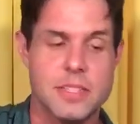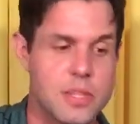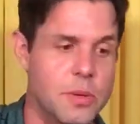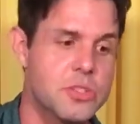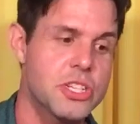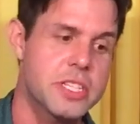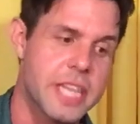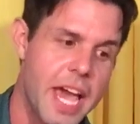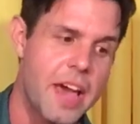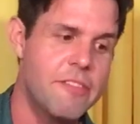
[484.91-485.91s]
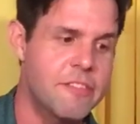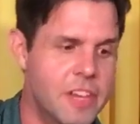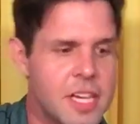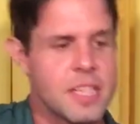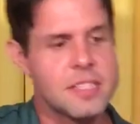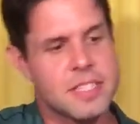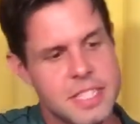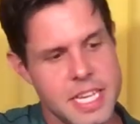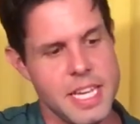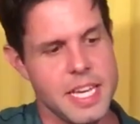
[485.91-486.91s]
so it's just F,
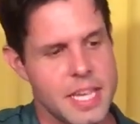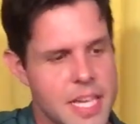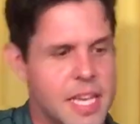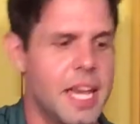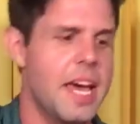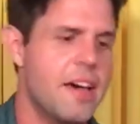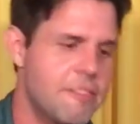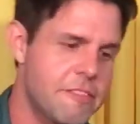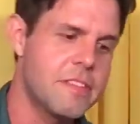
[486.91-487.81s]
C, F,